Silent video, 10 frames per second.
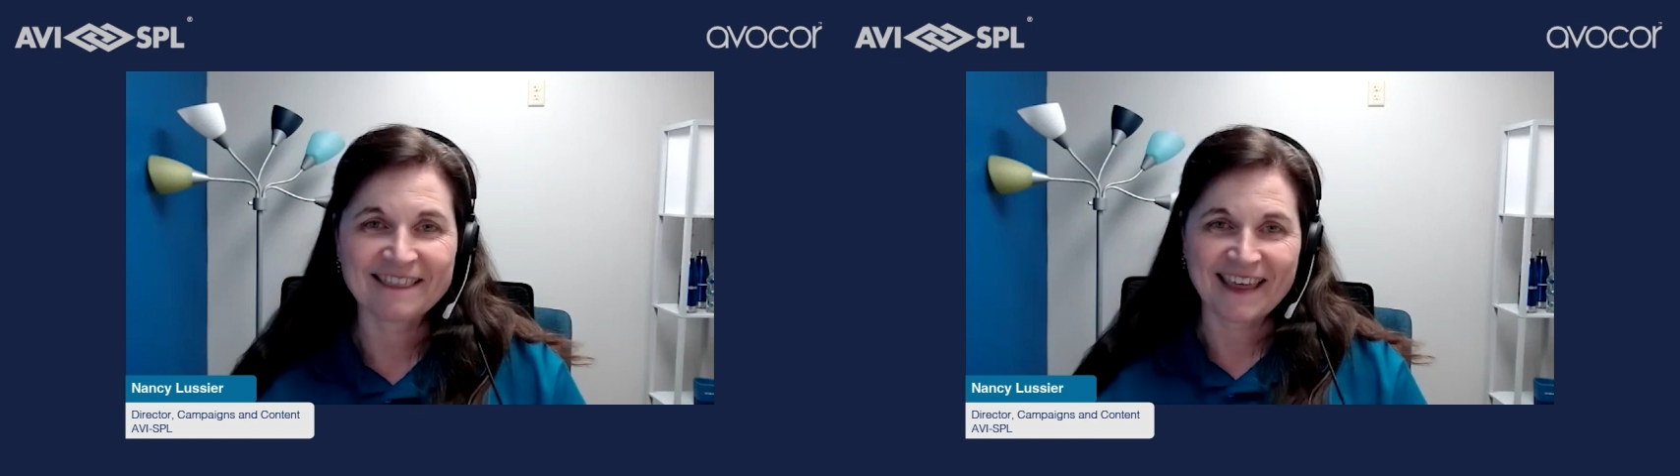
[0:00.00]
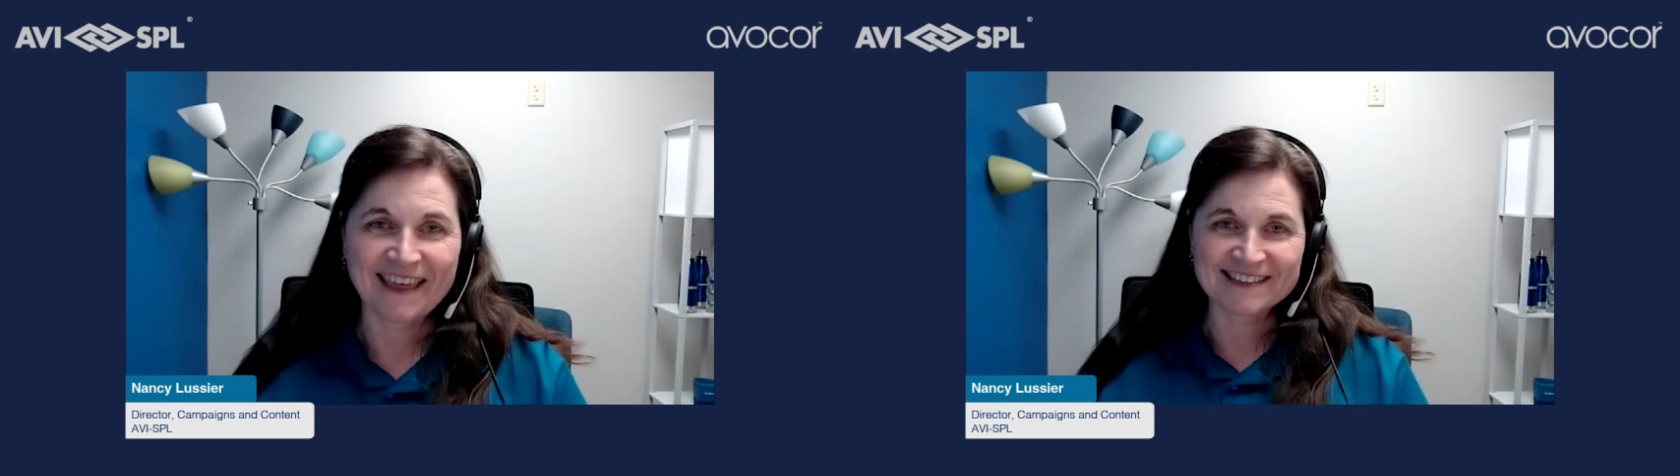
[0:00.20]

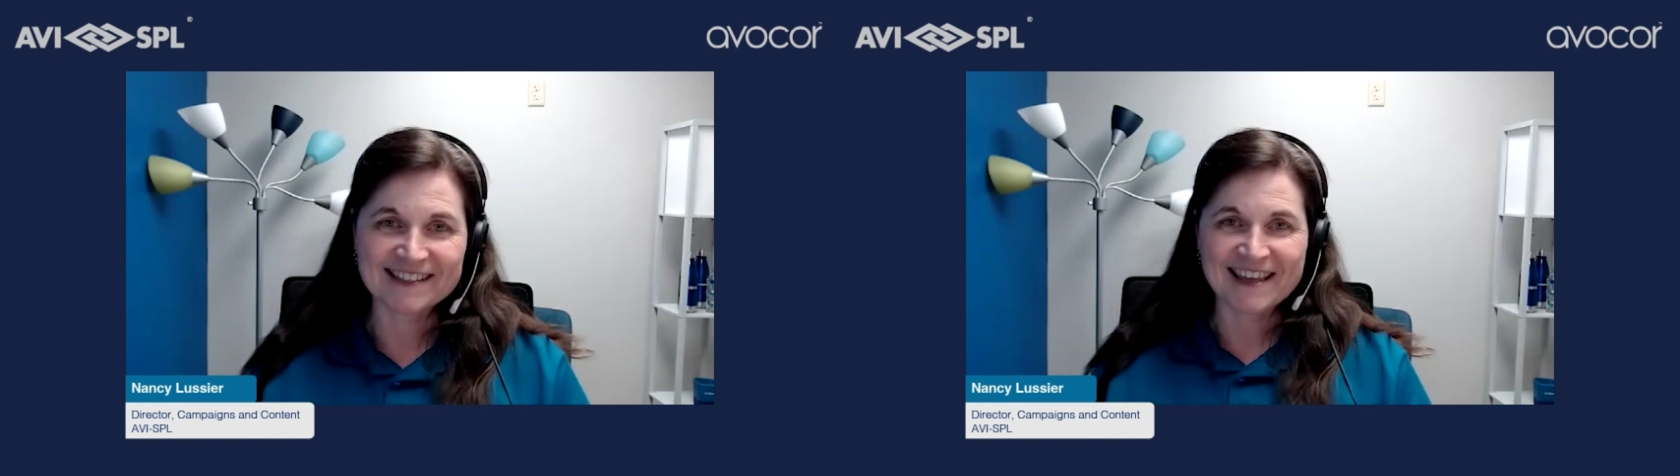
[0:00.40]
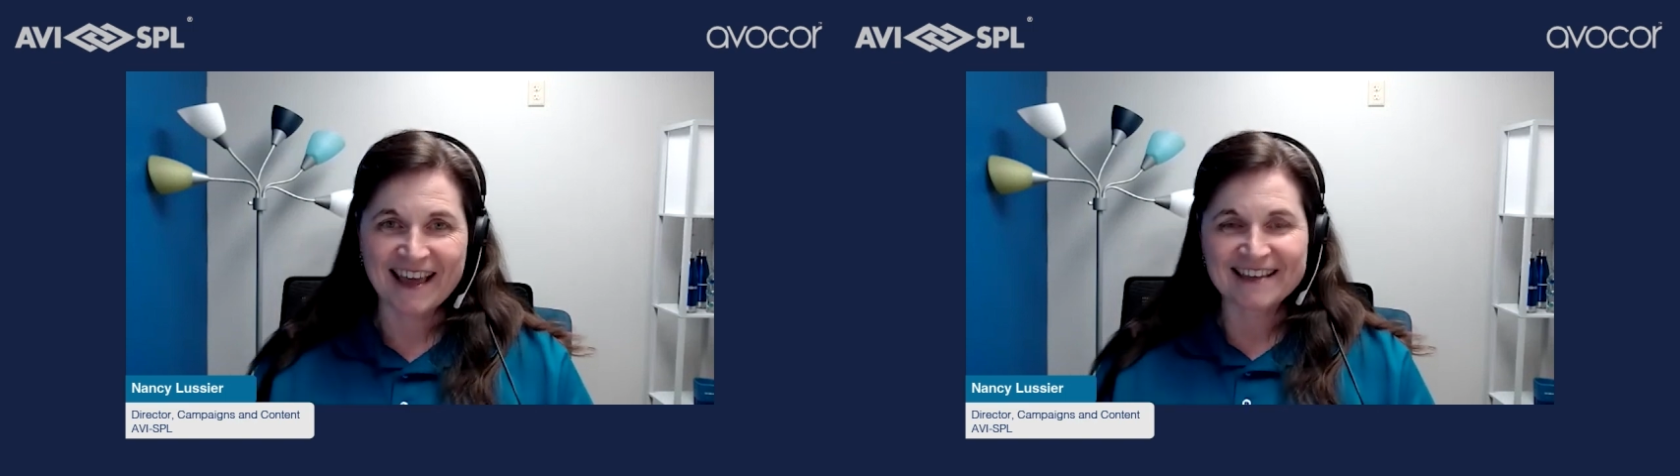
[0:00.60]
Thanks
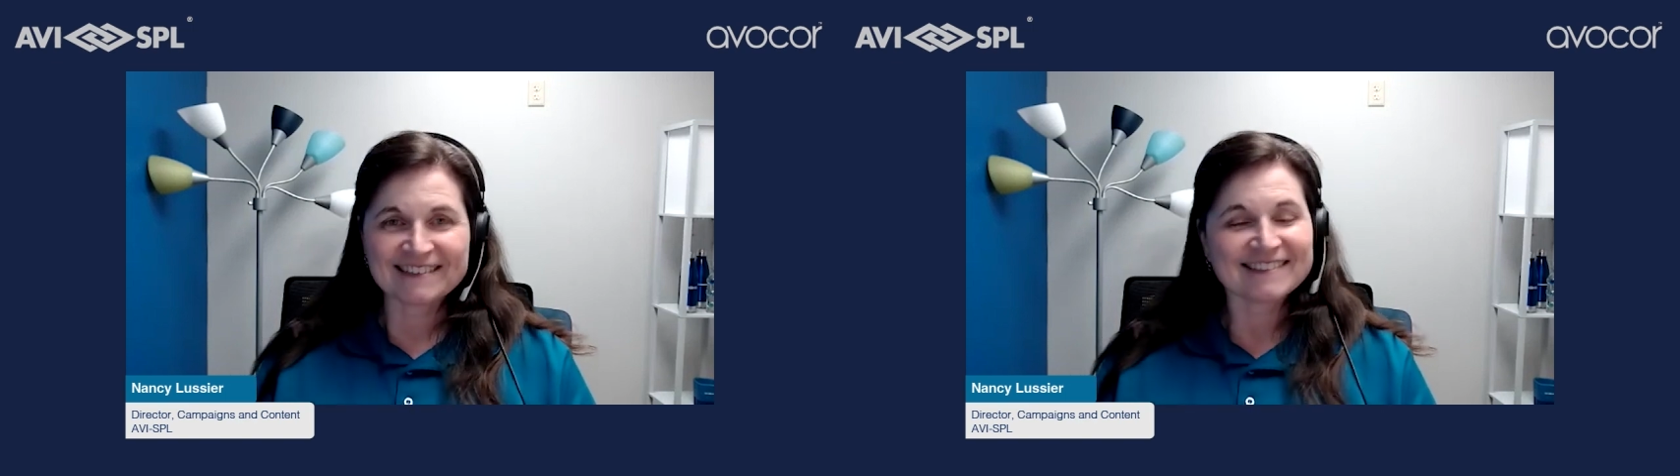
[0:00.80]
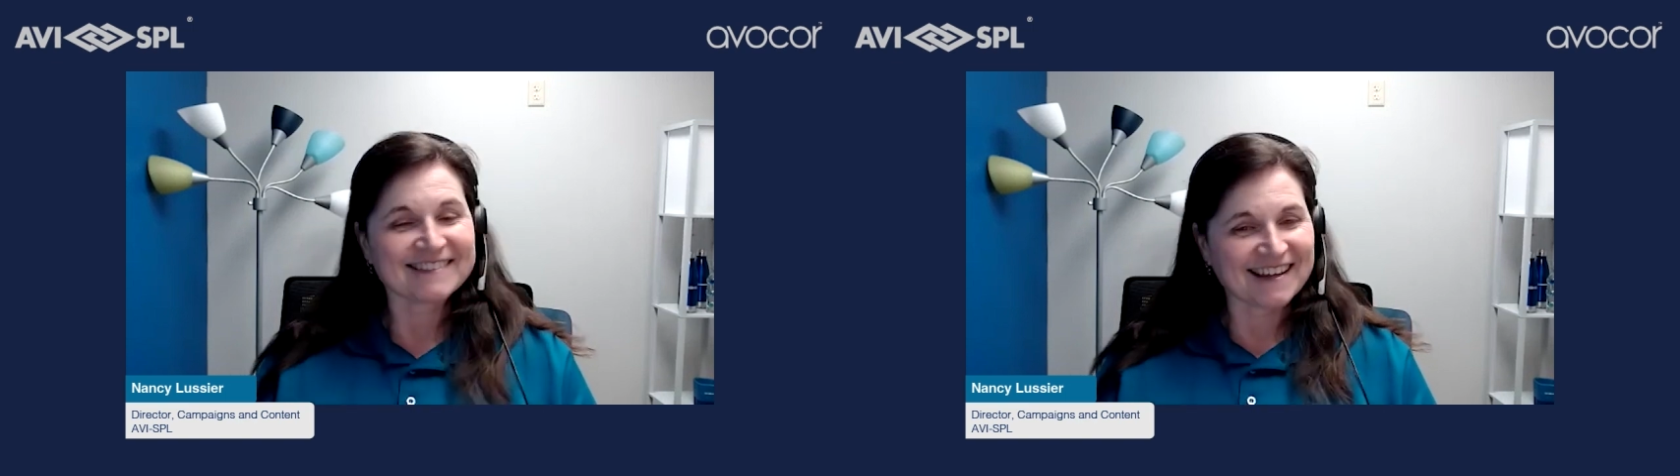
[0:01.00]

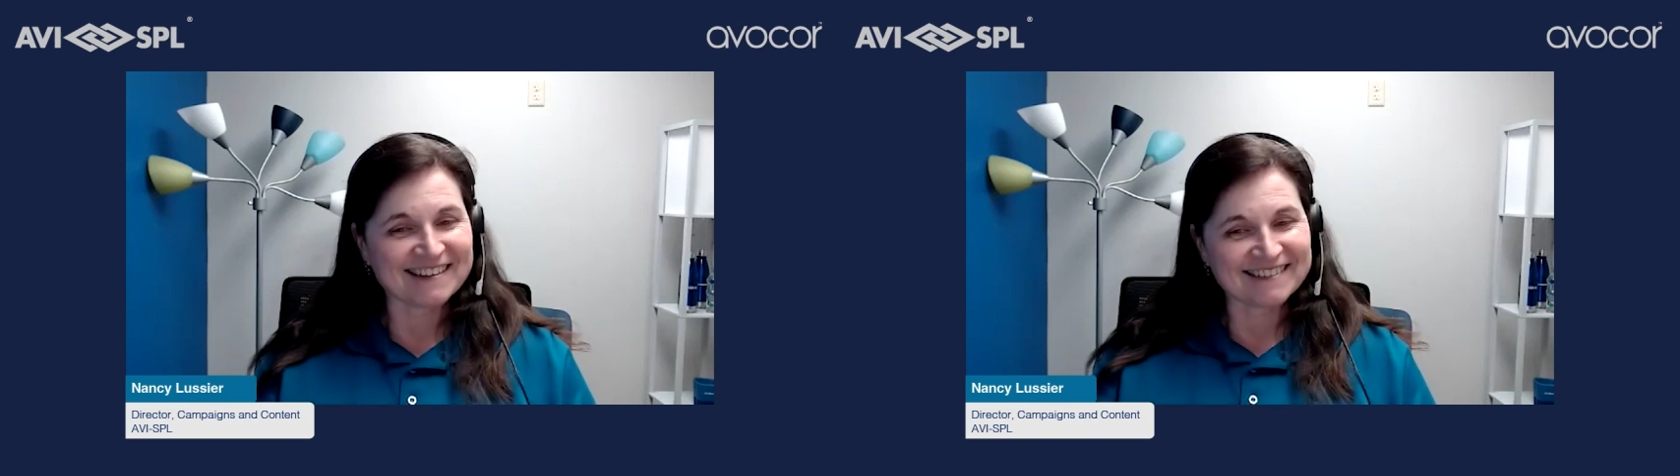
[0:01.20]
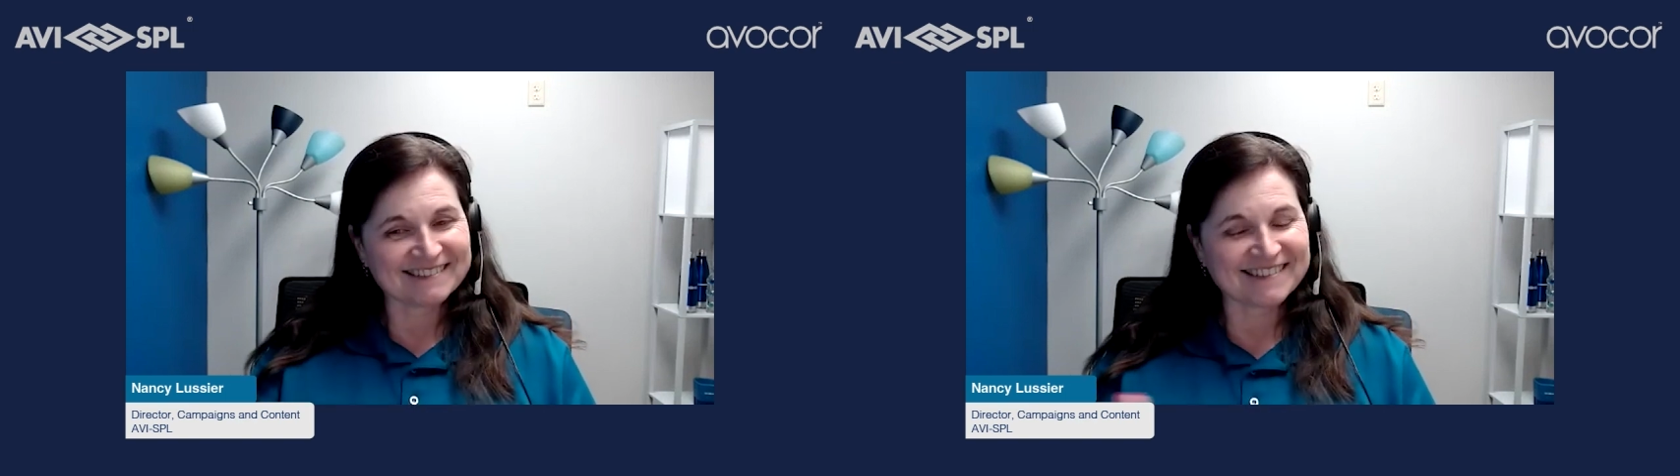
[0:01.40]
again,
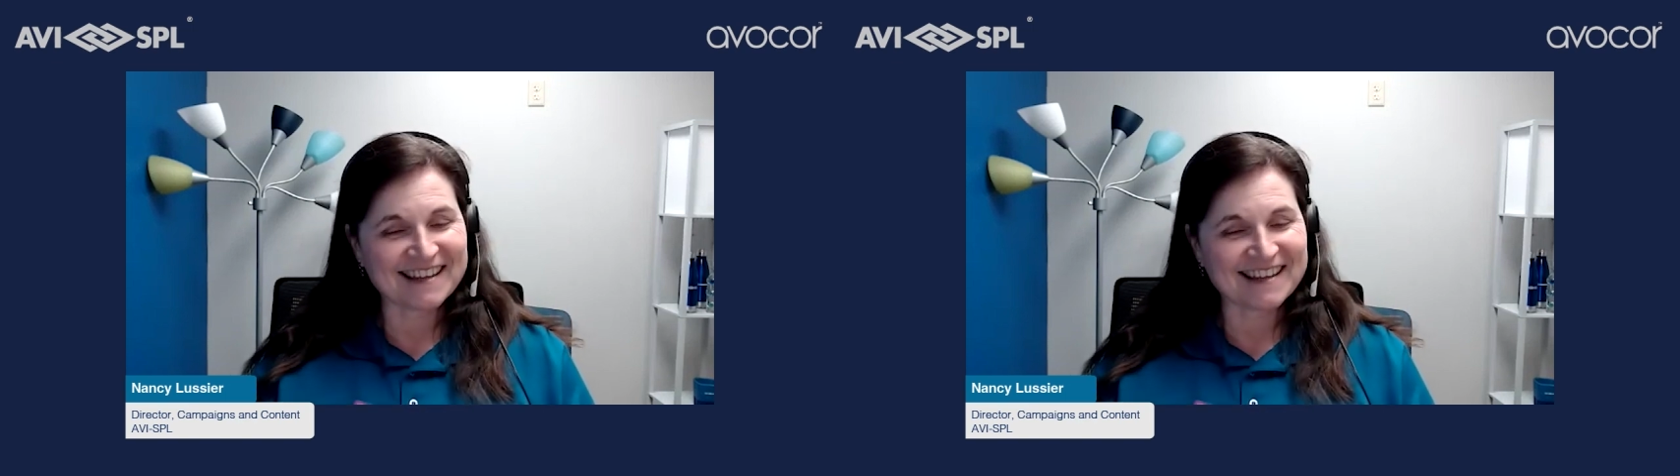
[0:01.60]
Dana.